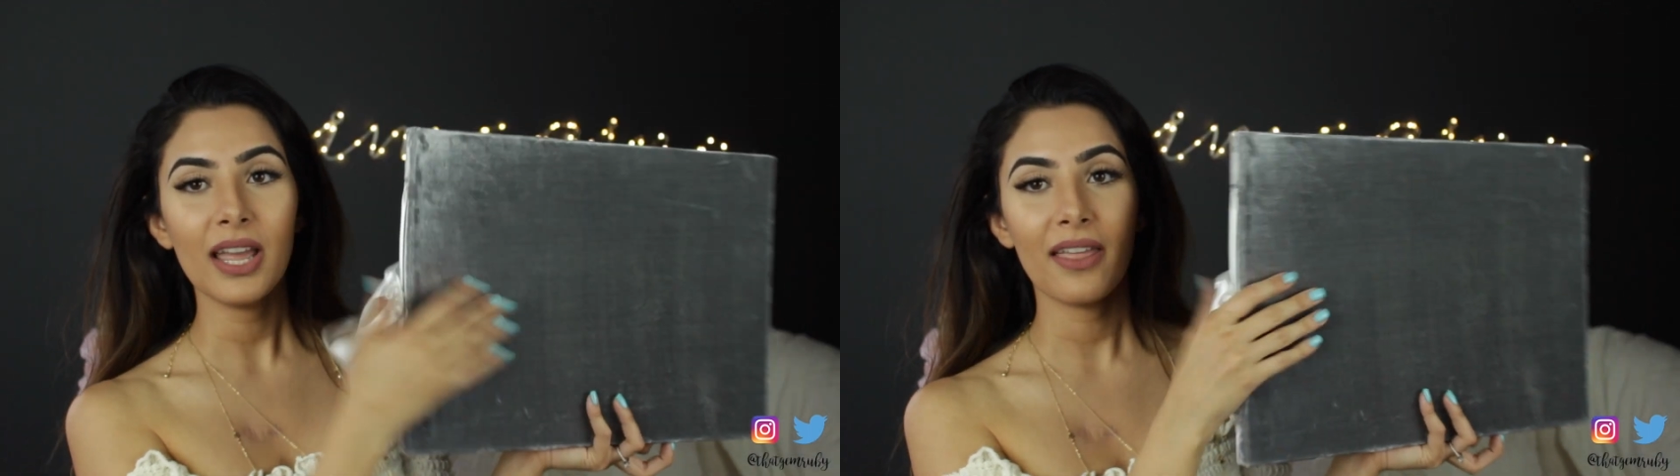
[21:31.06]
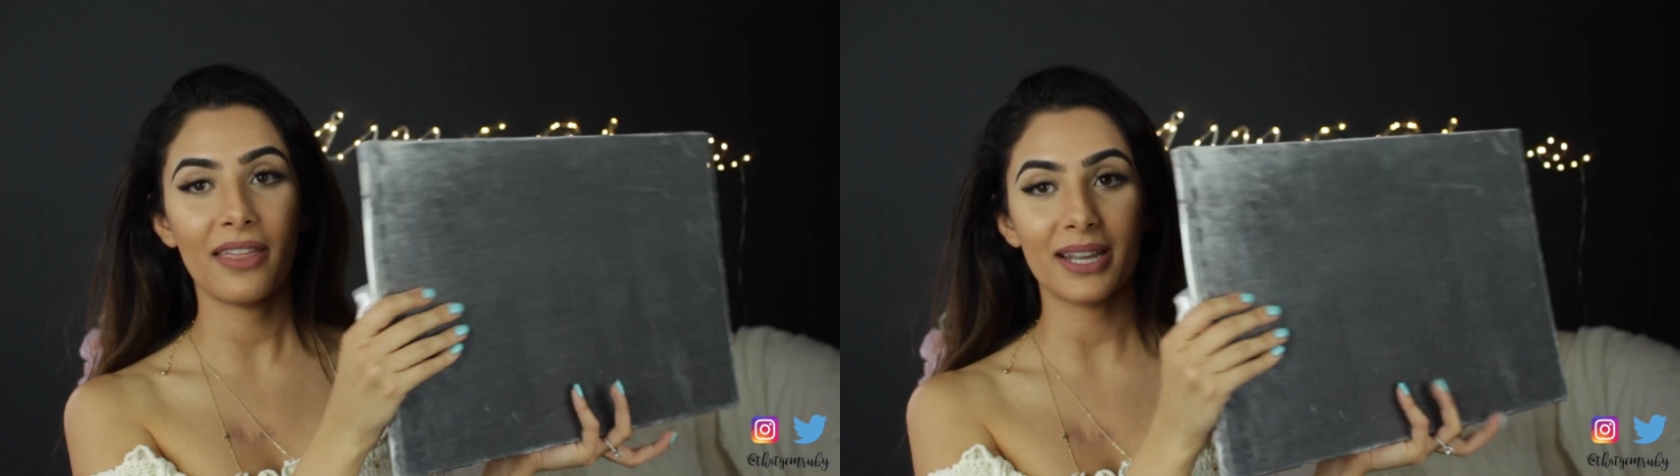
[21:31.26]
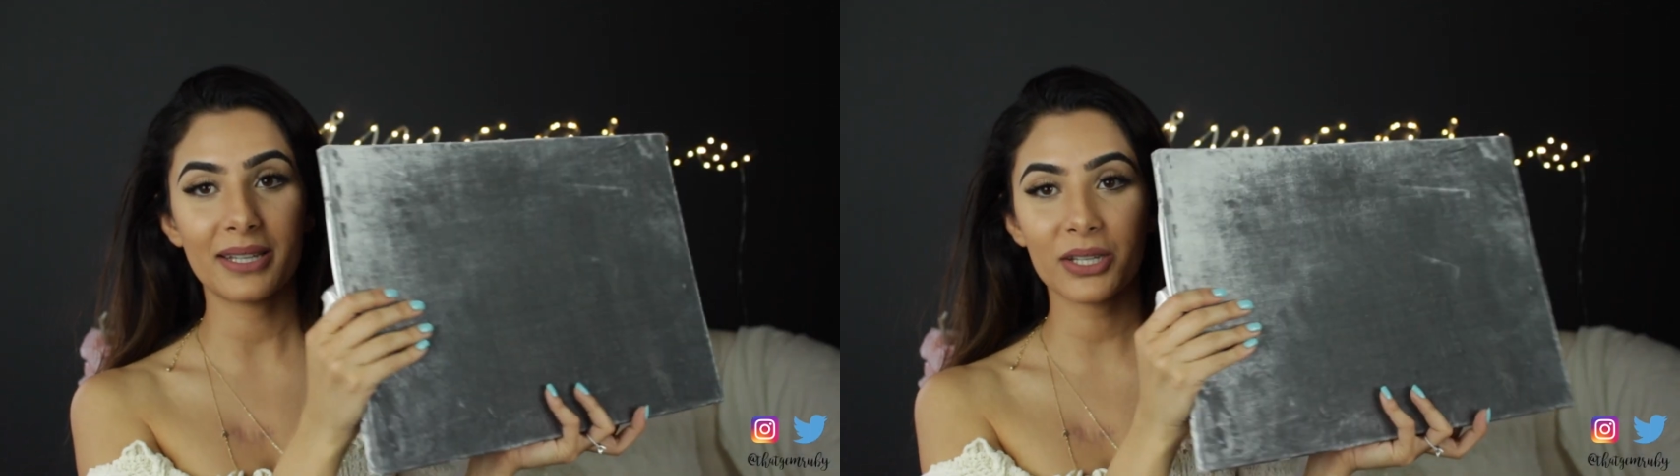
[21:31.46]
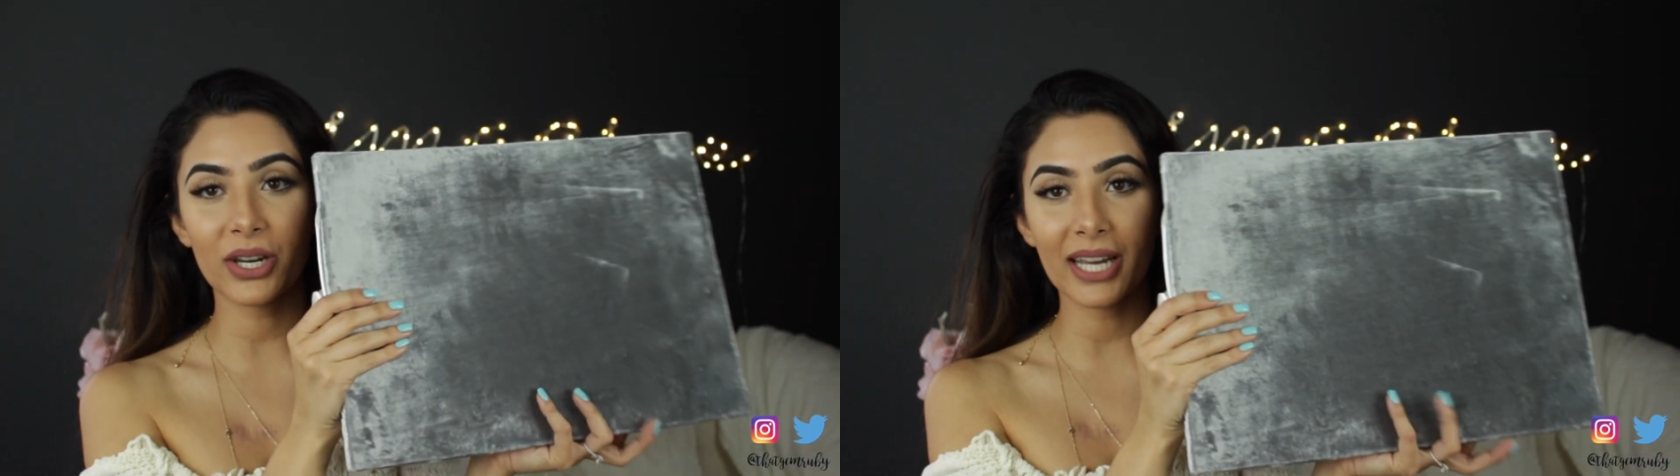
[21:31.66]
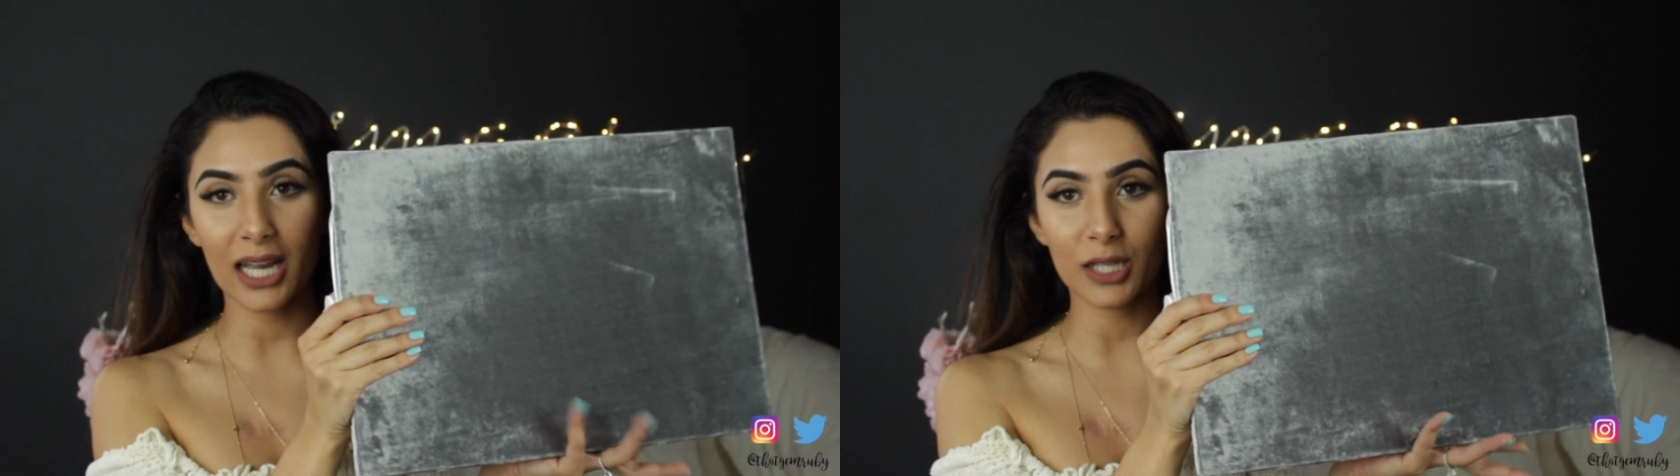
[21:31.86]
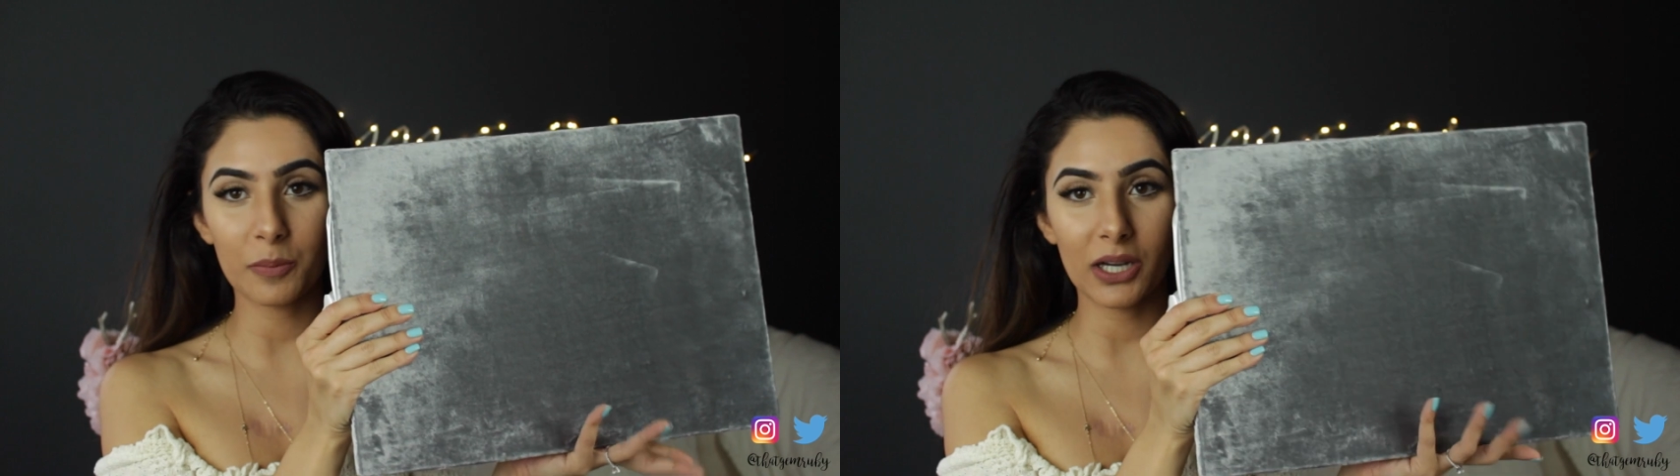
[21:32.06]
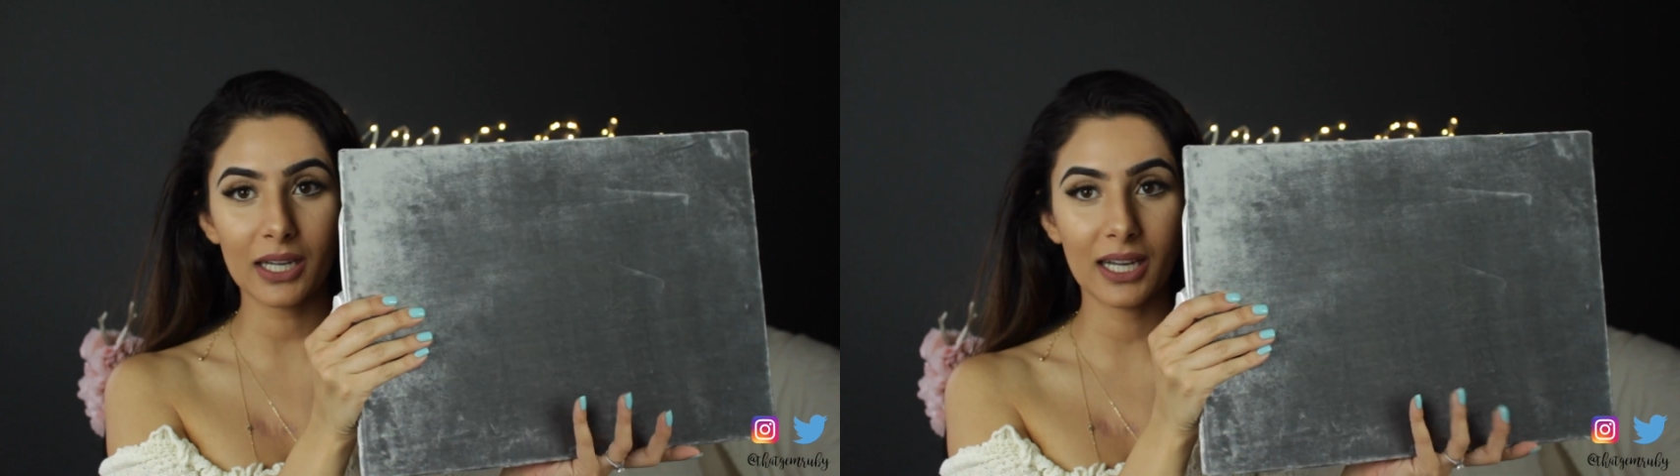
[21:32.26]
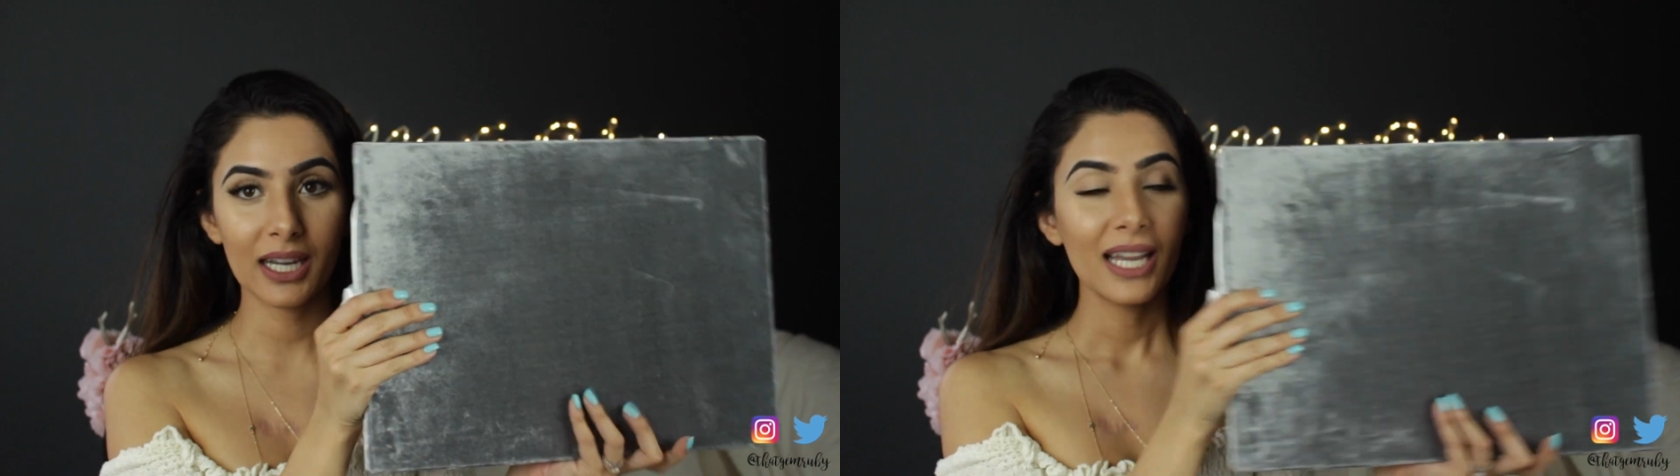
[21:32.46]
this is our guest
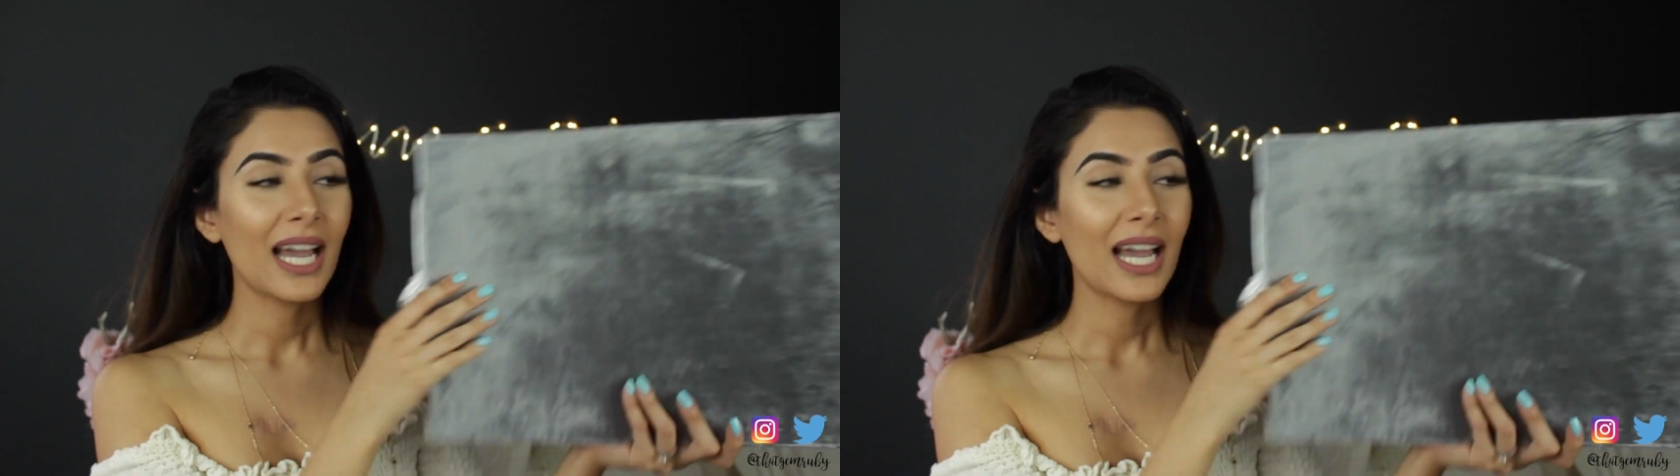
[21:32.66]
book.